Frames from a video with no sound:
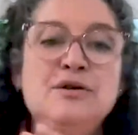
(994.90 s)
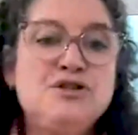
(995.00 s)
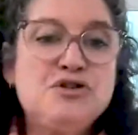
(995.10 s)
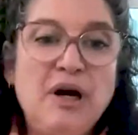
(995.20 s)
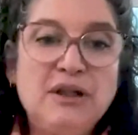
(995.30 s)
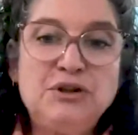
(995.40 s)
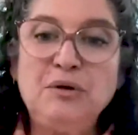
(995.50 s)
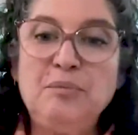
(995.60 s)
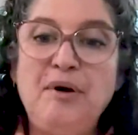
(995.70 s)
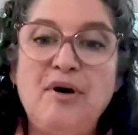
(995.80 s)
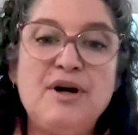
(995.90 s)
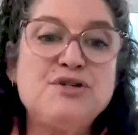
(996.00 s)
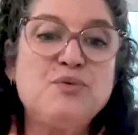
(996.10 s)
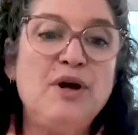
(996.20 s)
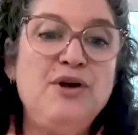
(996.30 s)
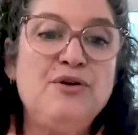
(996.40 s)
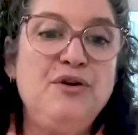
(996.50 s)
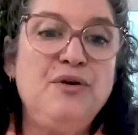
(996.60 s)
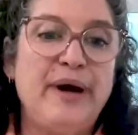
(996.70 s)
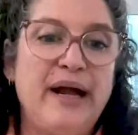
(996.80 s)
The structural part is what you're
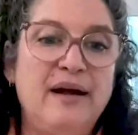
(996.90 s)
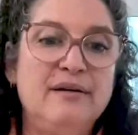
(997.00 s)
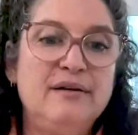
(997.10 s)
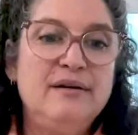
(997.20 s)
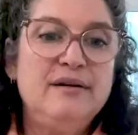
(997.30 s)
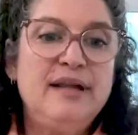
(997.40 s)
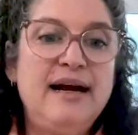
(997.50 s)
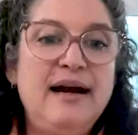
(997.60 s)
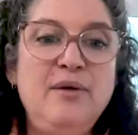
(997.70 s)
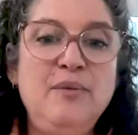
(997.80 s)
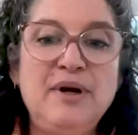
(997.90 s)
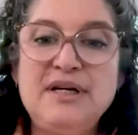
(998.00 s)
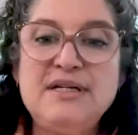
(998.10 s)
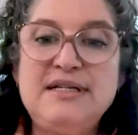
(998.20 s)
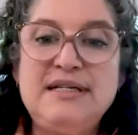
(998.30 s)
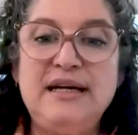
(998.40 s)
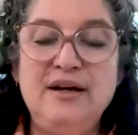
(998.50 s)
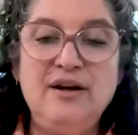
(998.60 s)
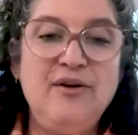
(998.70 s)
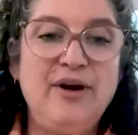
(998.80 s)
doing that anyone can see.
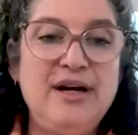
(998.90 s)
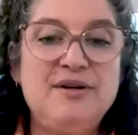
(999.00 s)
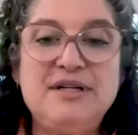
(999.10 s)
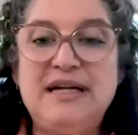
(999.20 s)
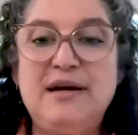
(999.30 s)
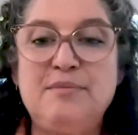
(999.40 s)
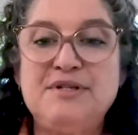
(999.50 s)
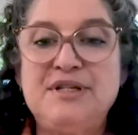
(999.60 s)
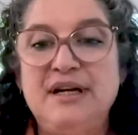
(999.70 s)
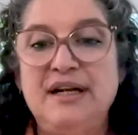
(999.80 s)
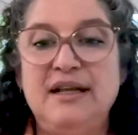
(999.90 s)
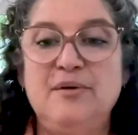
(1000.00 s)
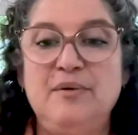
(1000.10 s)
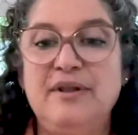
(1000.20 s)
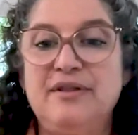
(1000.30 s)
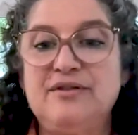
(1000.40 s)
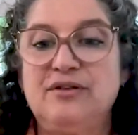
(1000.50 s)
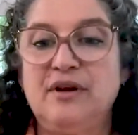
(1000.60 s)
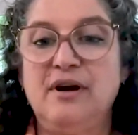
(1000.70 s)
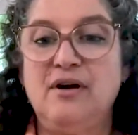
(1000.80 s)
You know, I noticed Amber sitting there with
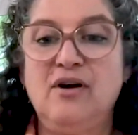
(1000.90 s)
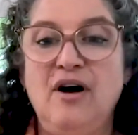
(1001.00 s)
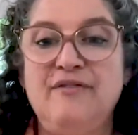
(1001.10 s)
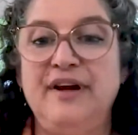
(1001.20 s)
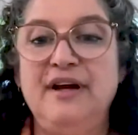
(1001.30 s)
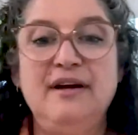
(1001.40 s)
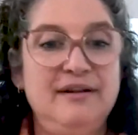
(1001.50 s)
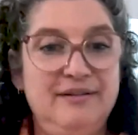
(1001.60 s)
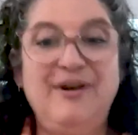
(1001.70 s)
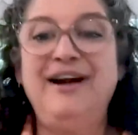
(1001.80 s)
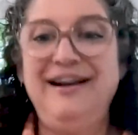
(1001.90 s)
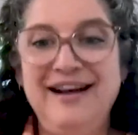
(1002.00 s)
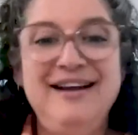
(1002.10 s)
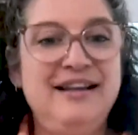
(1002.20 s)
her coffee, right? Mm-hmm.